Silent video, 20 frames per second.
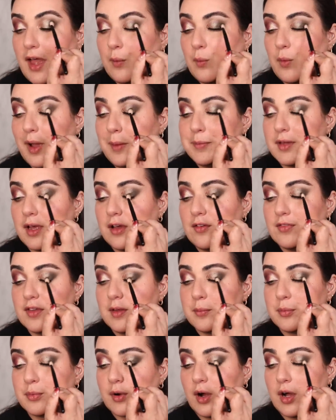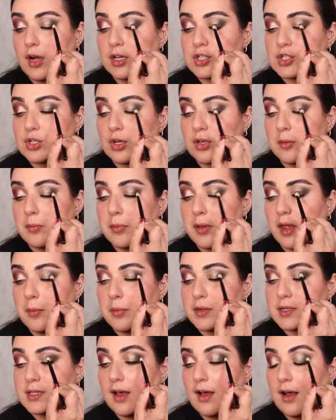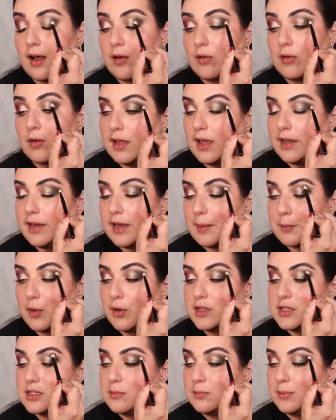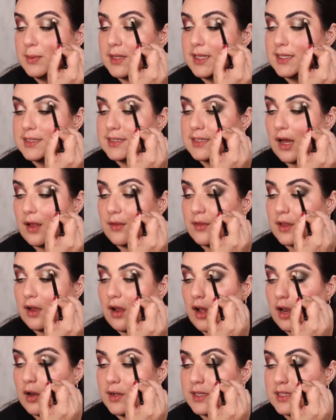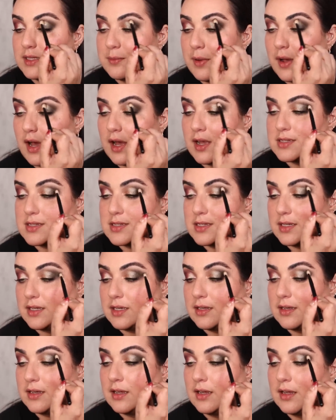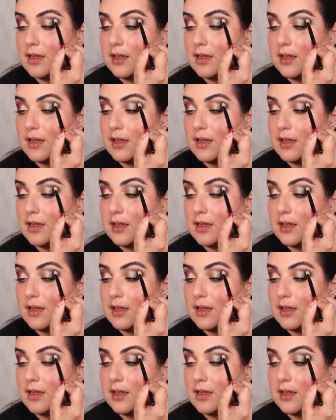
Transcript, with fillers: I wiped off the brush on a paper towel and I'm going to blend out the color I deposited